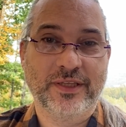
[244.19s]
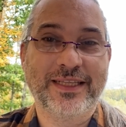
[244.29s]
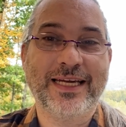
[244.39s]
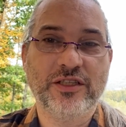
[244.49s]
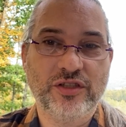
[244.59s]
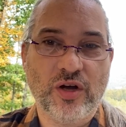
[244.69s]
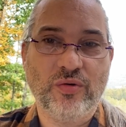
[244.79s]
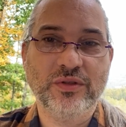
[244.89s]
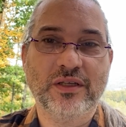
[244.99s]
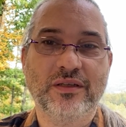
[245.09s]
They
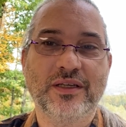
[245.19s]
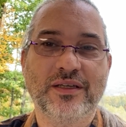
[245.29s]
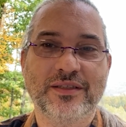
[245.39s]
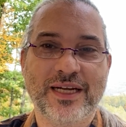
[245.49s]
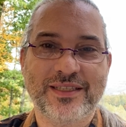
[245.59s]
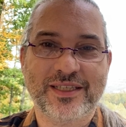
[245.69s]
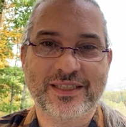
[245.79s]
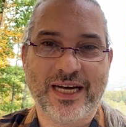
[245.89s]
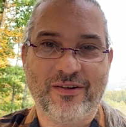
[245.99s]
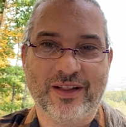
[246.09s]
don't
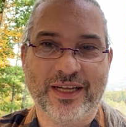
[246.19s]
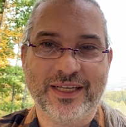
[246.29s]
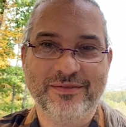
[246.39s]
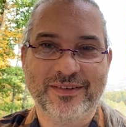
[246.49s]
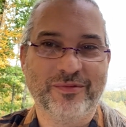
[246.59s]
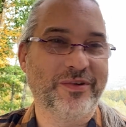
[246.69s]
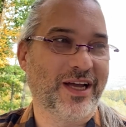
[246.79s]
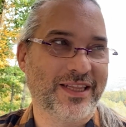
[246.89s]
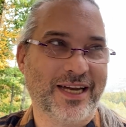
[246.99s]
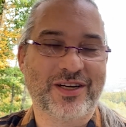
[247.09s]
necessarily, we
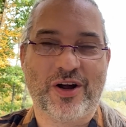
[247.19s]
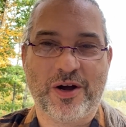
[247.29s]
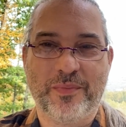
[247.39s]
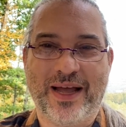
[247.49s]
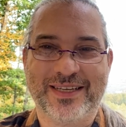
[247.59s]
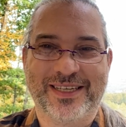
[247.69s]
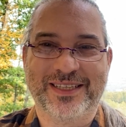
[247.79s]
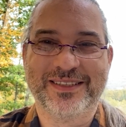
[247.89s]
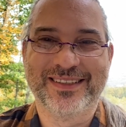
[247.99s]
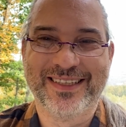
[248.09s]
got that car passing,